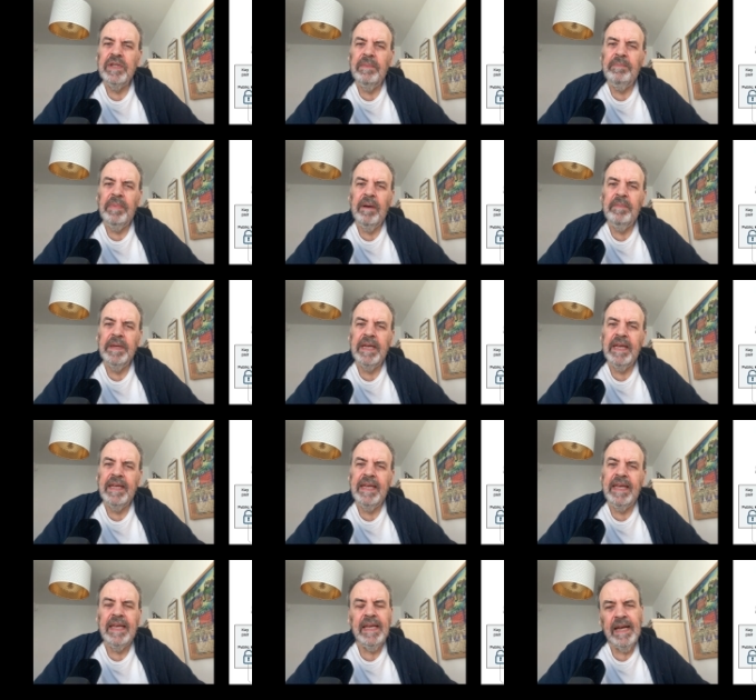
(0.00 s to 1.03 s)
a public
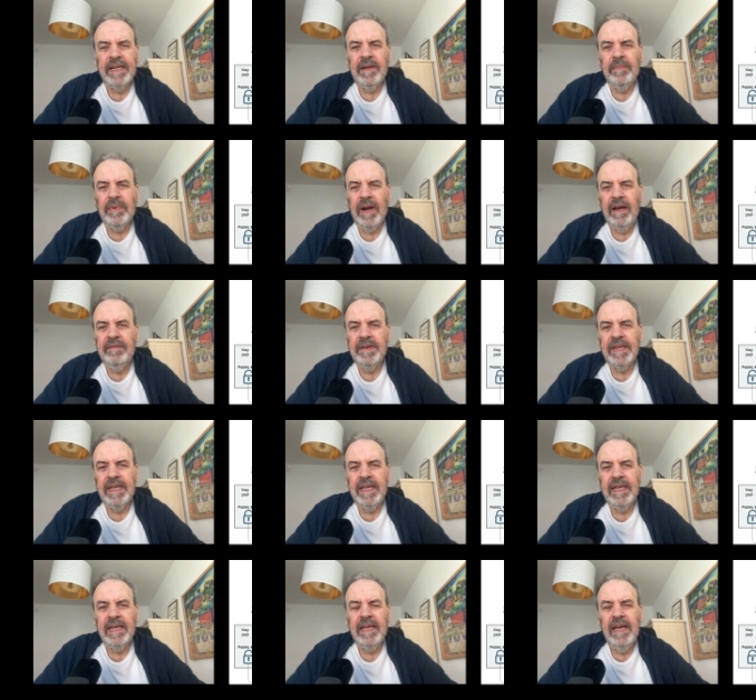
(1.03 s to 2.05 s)
key and a private
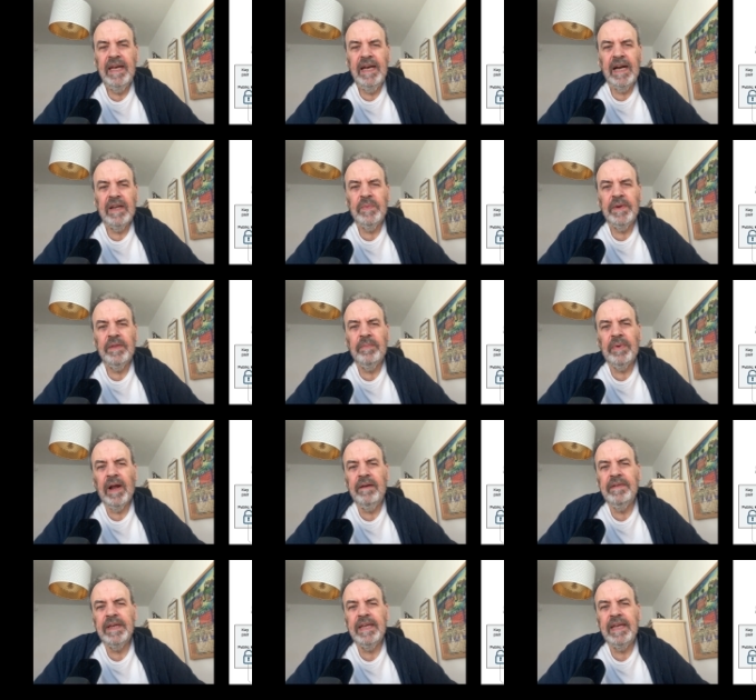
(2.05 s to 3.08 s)
key, and where the
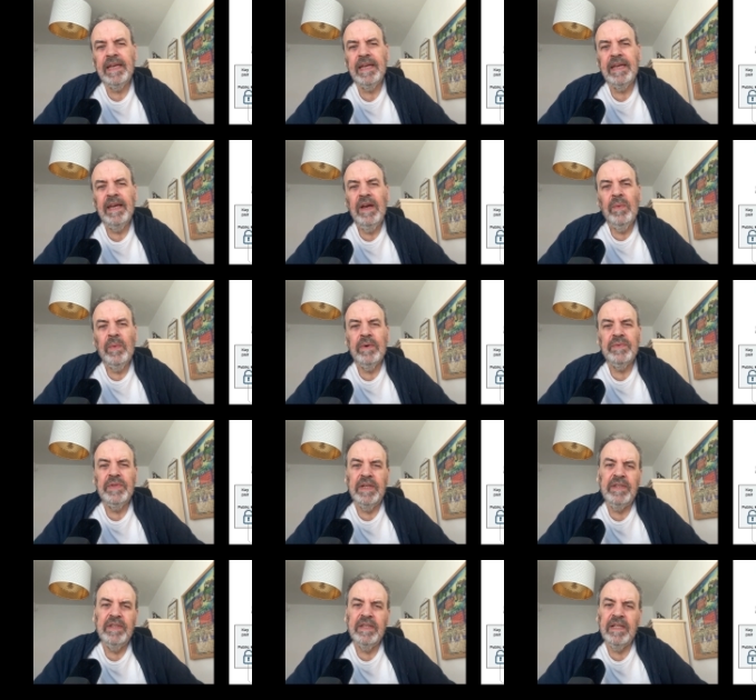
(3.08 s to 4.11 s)
private key will
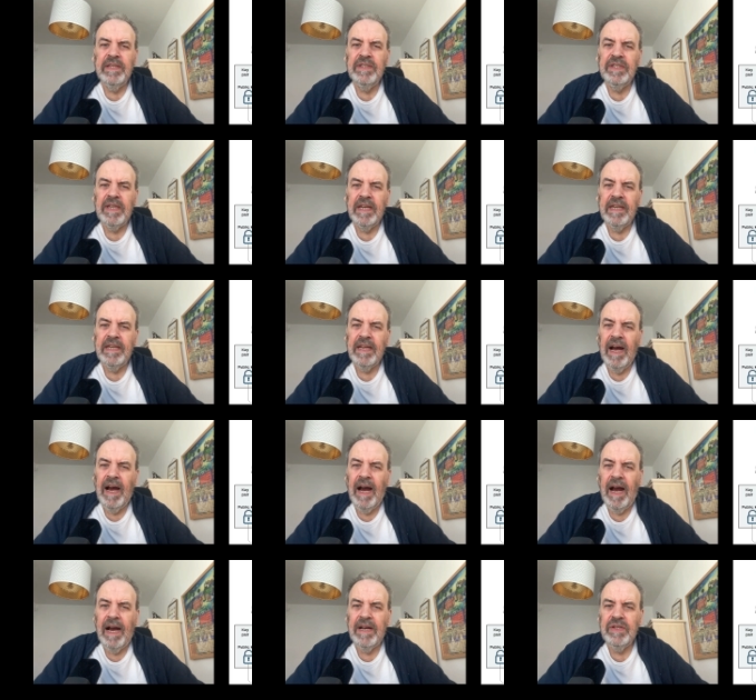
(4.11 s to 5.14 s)
digitally sign
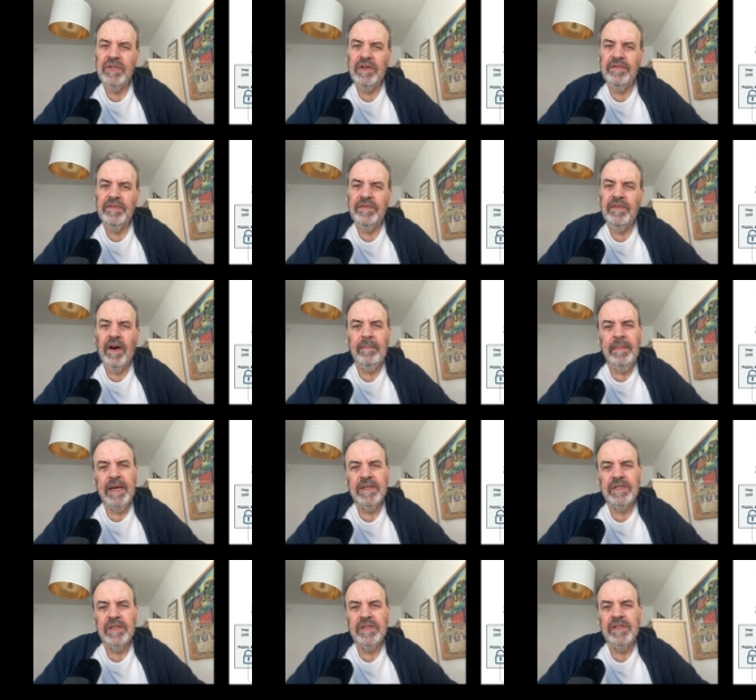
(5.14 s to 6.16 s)
a hash of a
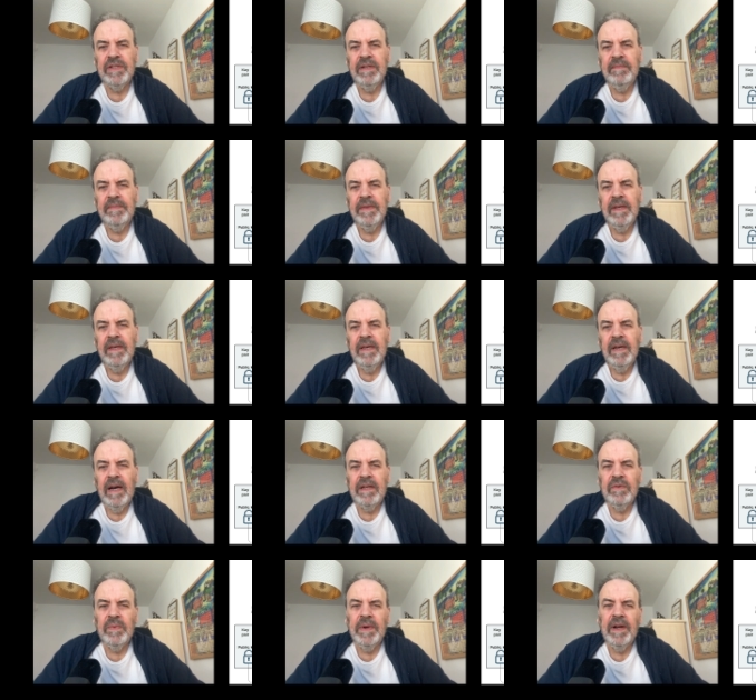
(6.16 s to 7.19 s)
message,
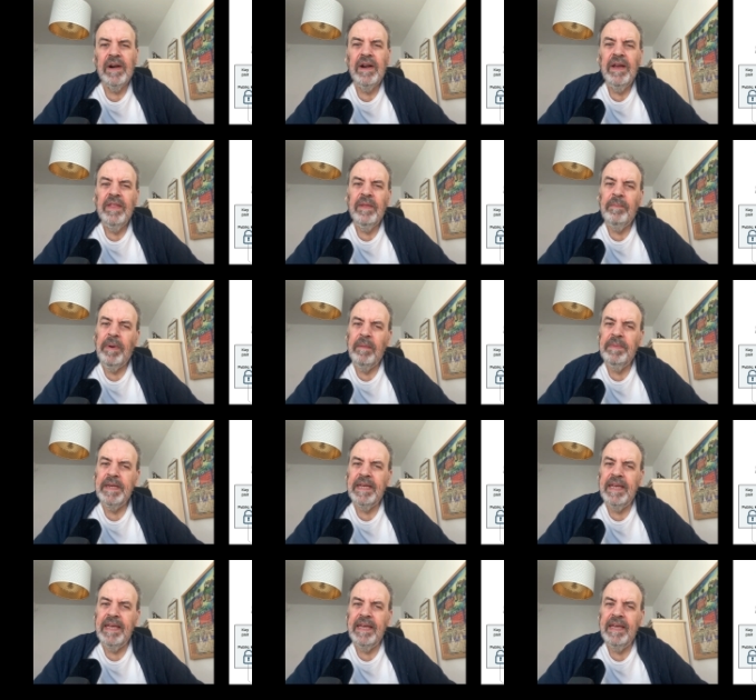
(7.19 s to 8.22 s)
and where the public
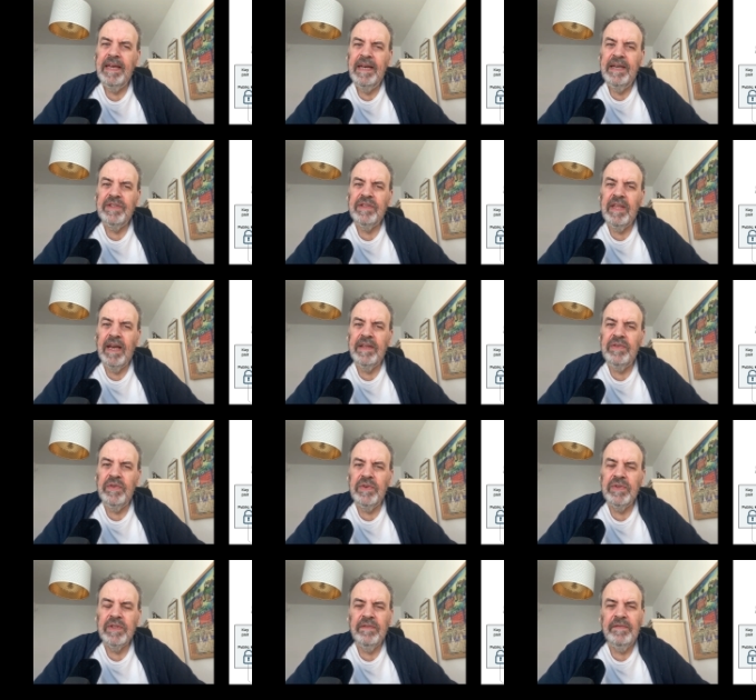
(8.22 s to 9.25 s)
key is then
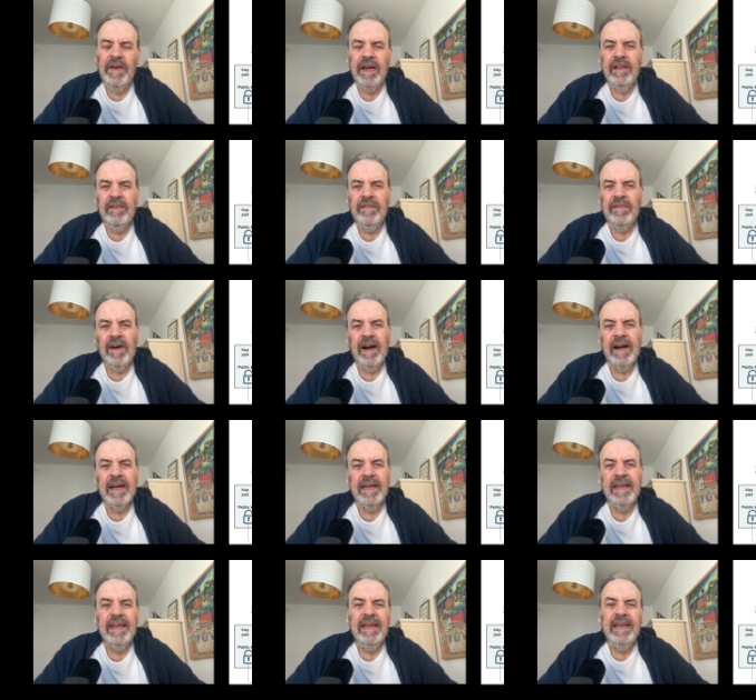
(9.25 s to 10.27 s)
used to verify
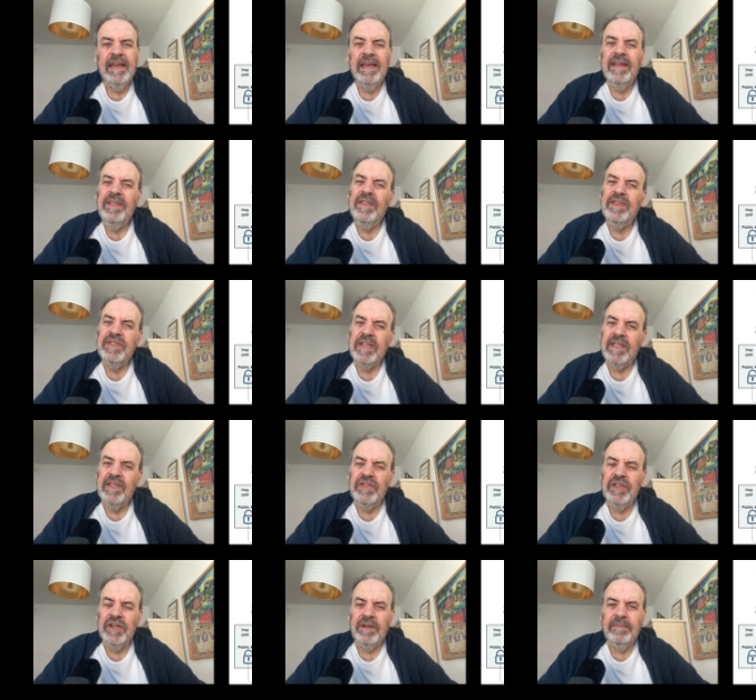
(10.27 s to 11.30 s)
the
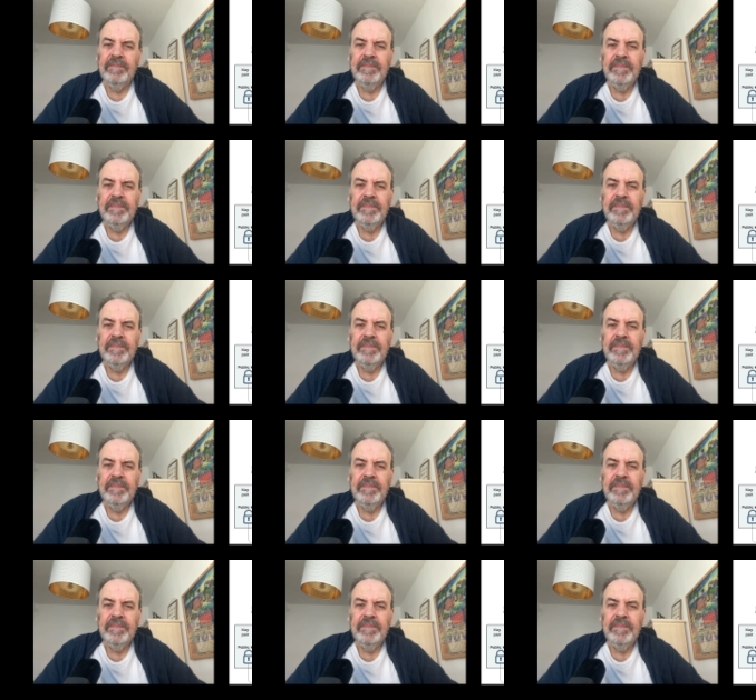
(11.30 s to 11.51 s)
signature.